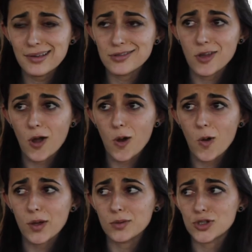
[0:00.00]

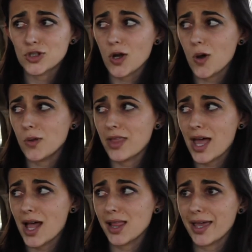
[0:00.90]
So it was shown
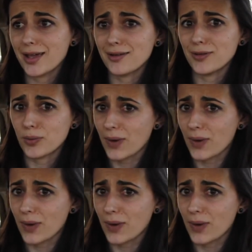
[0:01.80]
that like in the